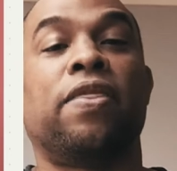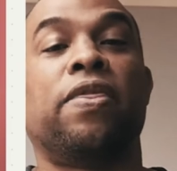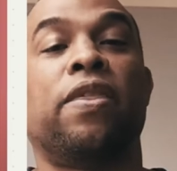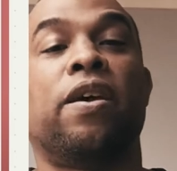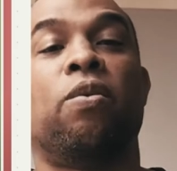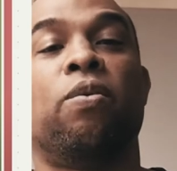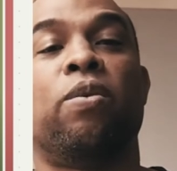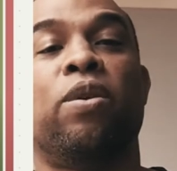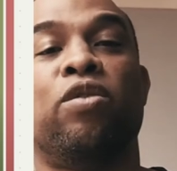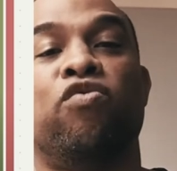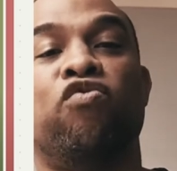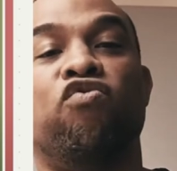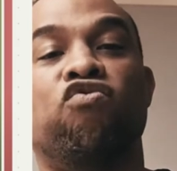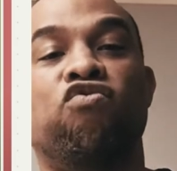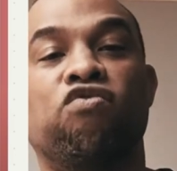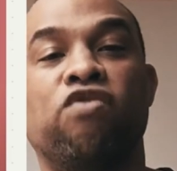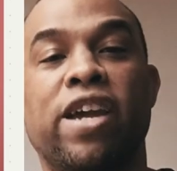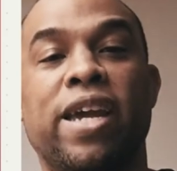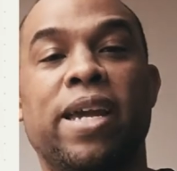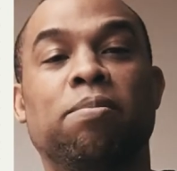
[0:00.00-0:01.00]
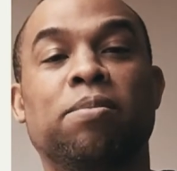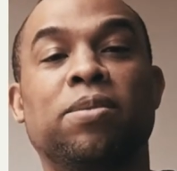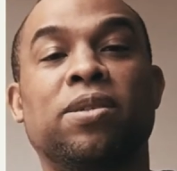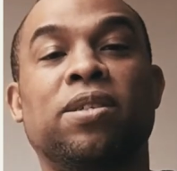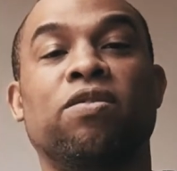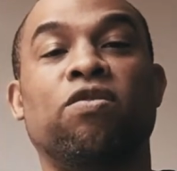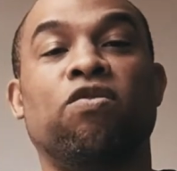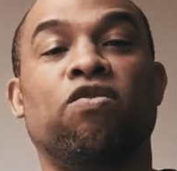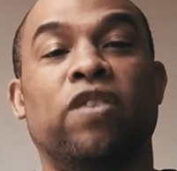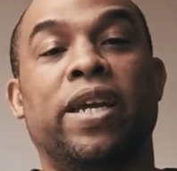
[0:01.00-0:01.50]
And there were
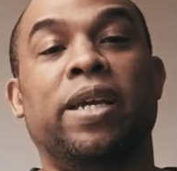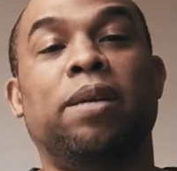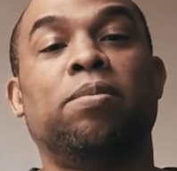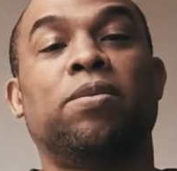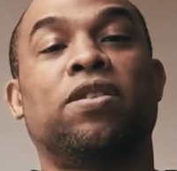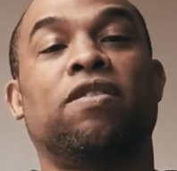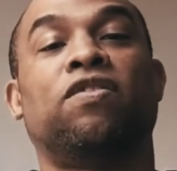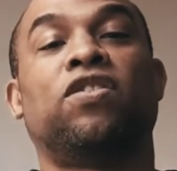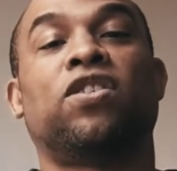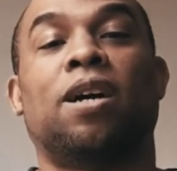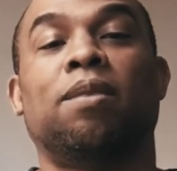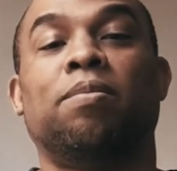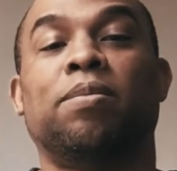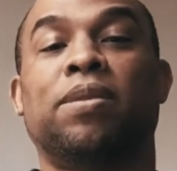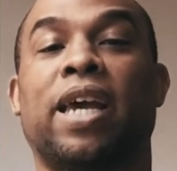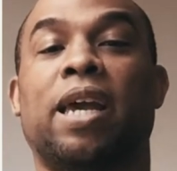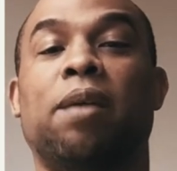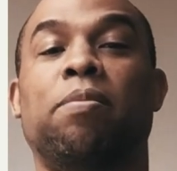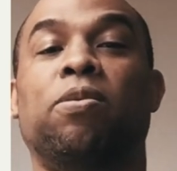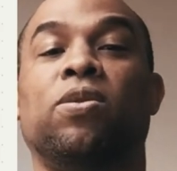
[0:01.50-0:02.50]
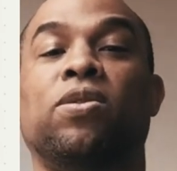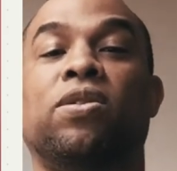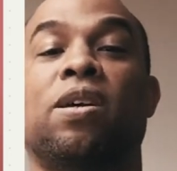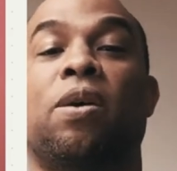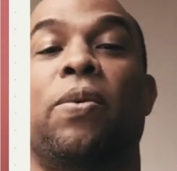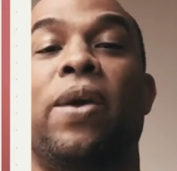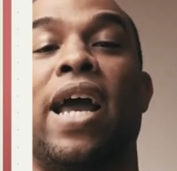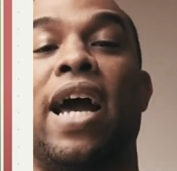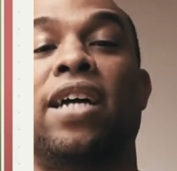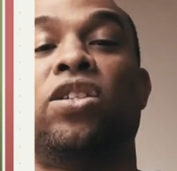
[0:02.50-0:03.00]
reams and reams of timetables
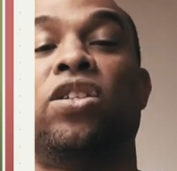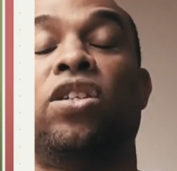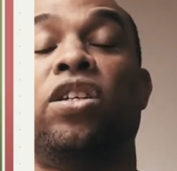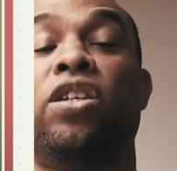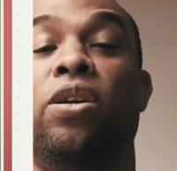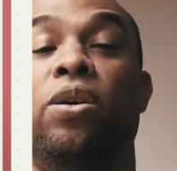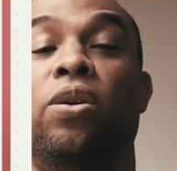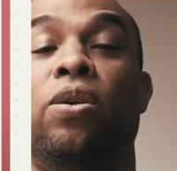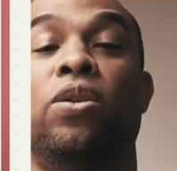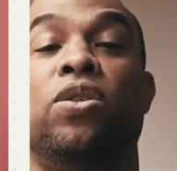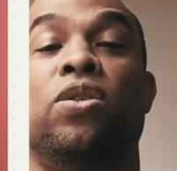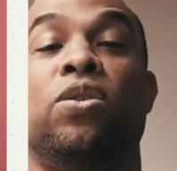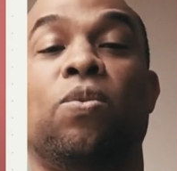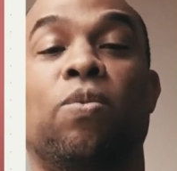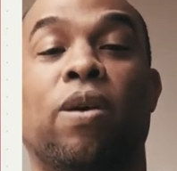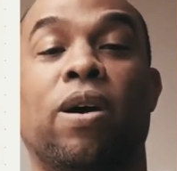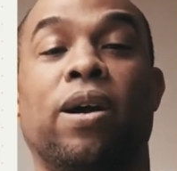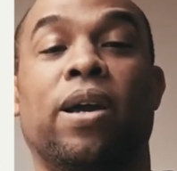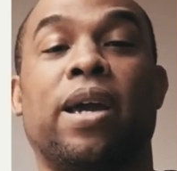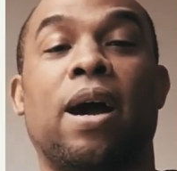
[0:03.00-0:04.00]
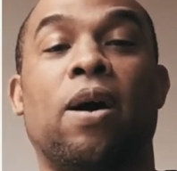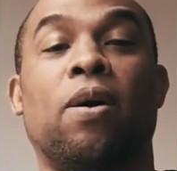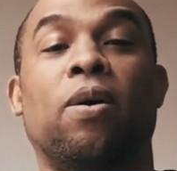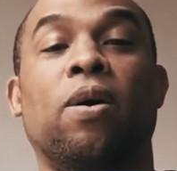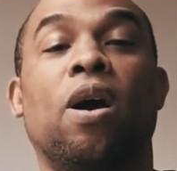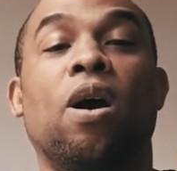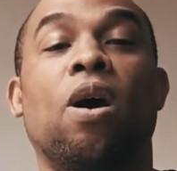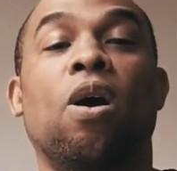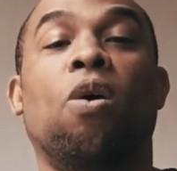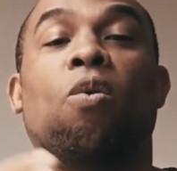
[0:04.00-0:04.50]
that we had to use to work
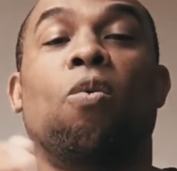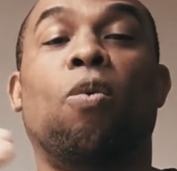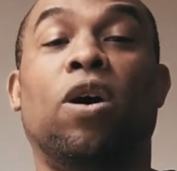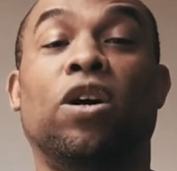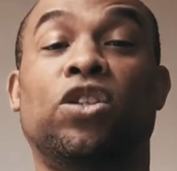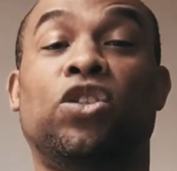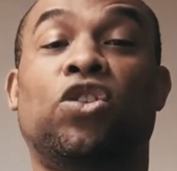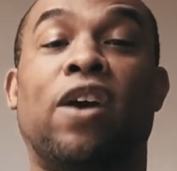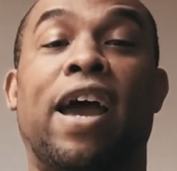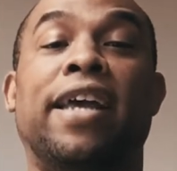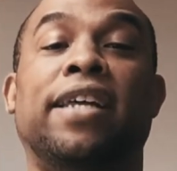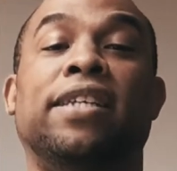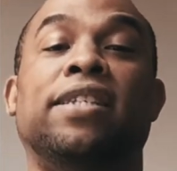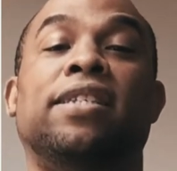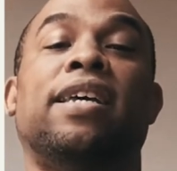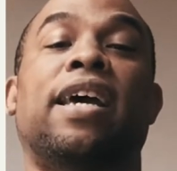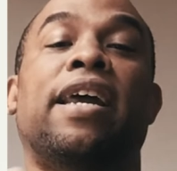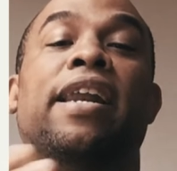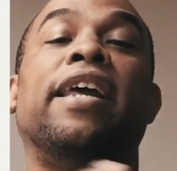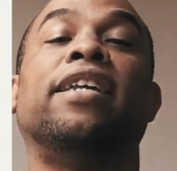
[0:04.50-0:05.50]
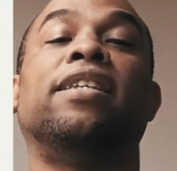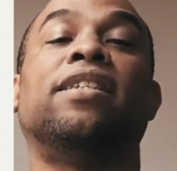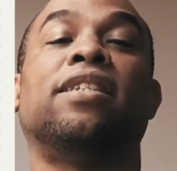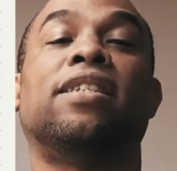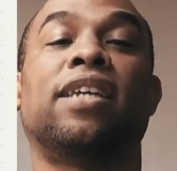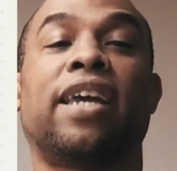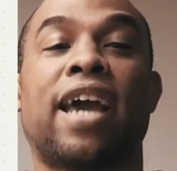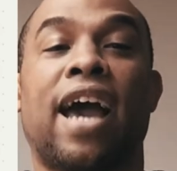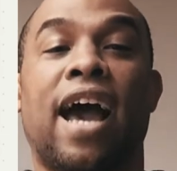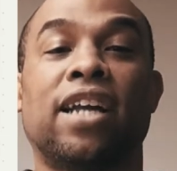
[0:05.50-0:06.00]
out what trains they
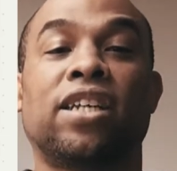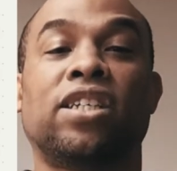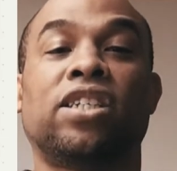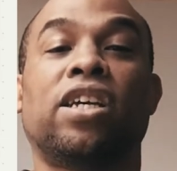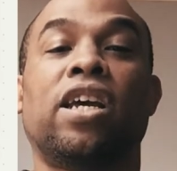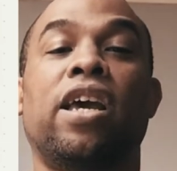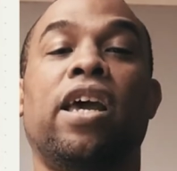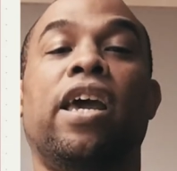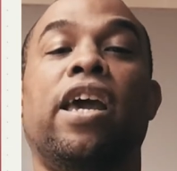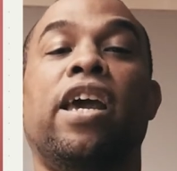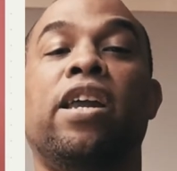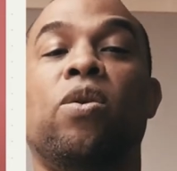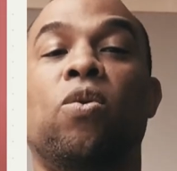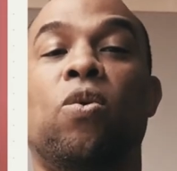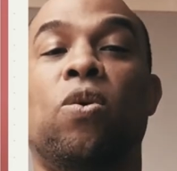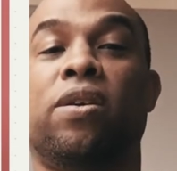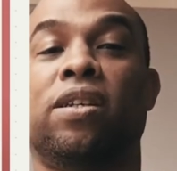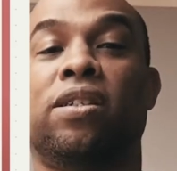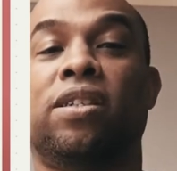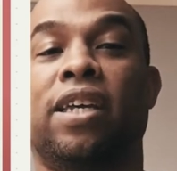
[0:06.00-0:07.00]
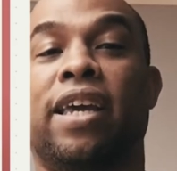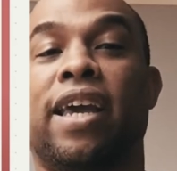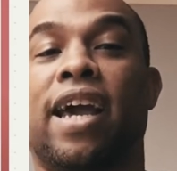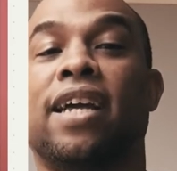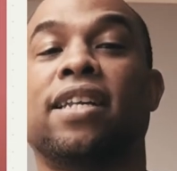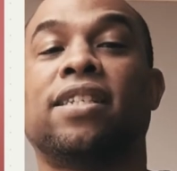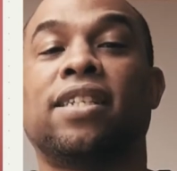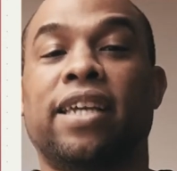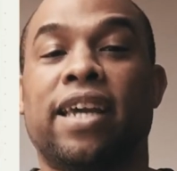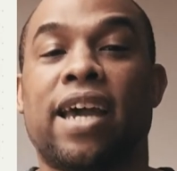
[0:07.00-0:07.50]
needed to catch in order to
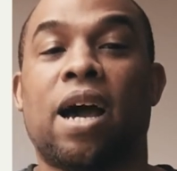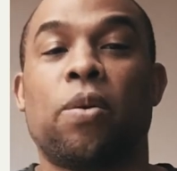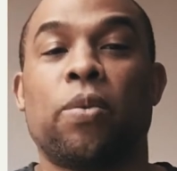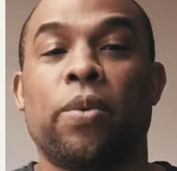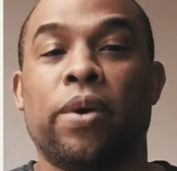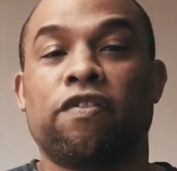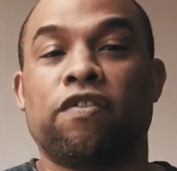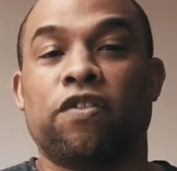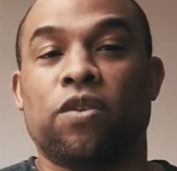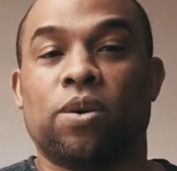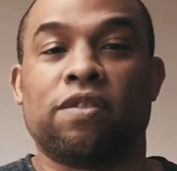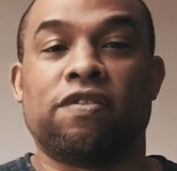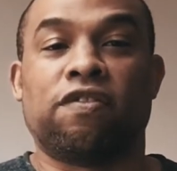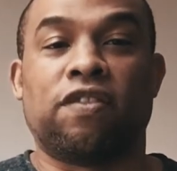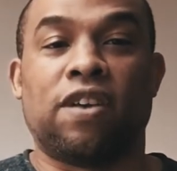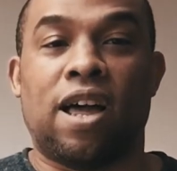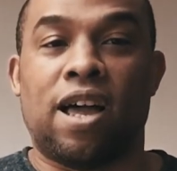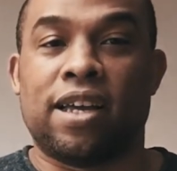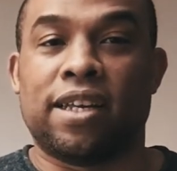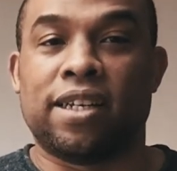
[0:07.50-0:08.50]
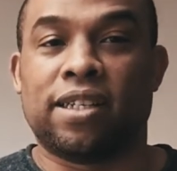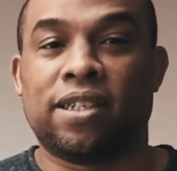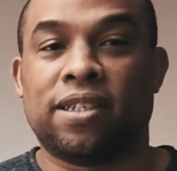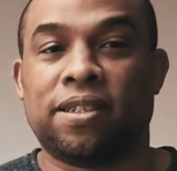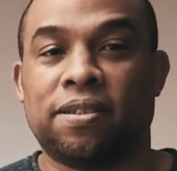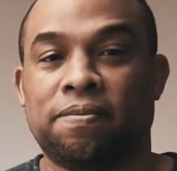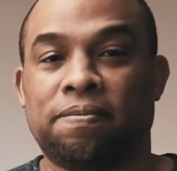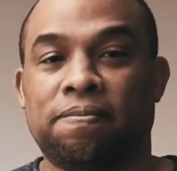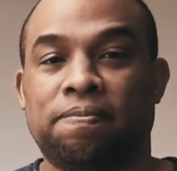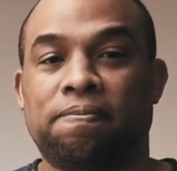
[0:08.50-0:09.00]
get to Gatwick for a
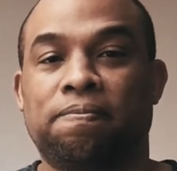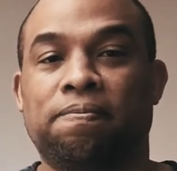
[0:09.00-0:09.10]
flight.